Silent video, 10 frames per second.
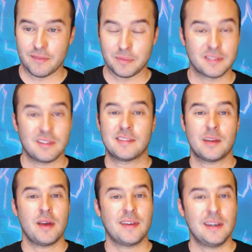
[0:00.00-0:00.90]
Because let's say
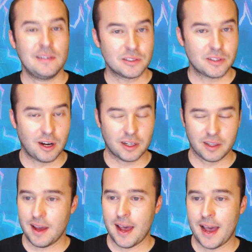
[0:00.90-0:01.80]
we have Healer's Hawk
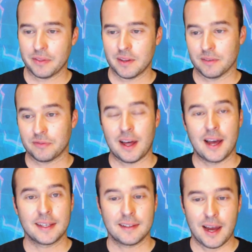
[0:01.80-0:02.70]
out there,
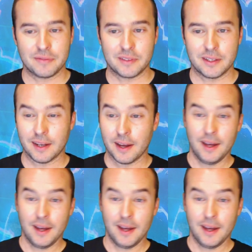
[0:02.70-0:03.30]
flying and lifelink.